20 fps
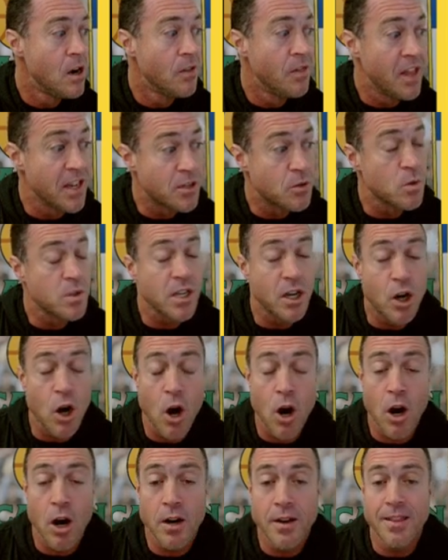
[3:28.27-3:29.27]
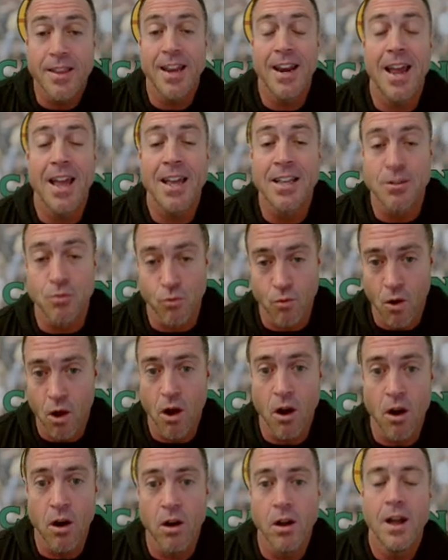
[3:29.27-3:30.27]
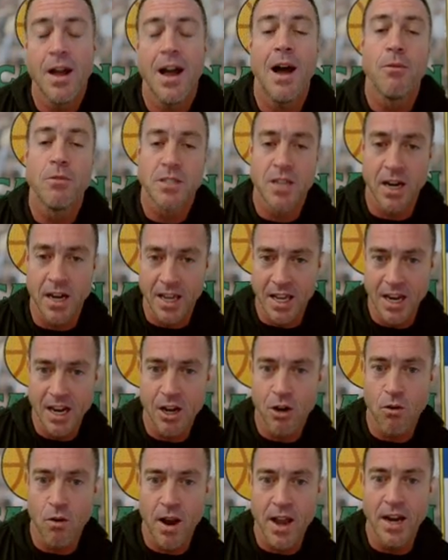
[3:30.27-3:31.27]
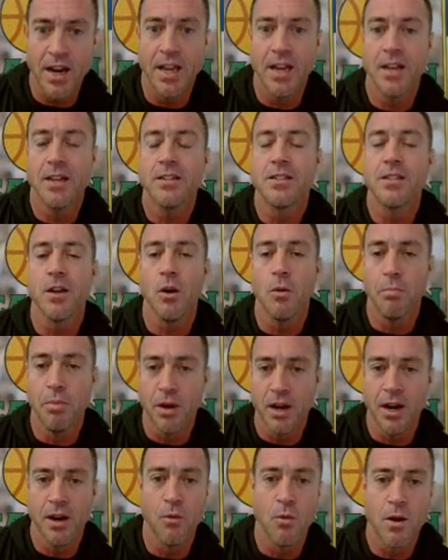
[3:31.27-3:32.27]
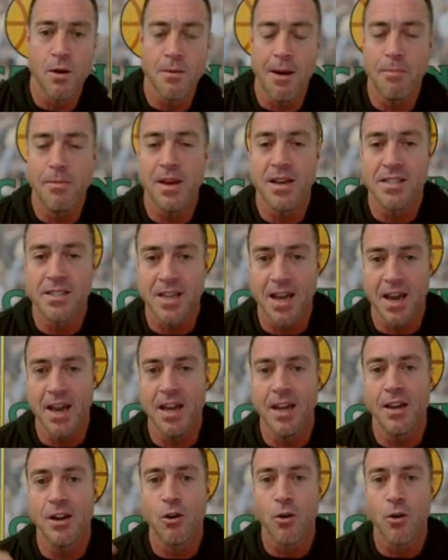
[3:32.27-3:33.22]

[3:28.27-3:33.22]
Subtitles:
this was a card that it's raw. I was going to get it graded, so put it in one of my PSA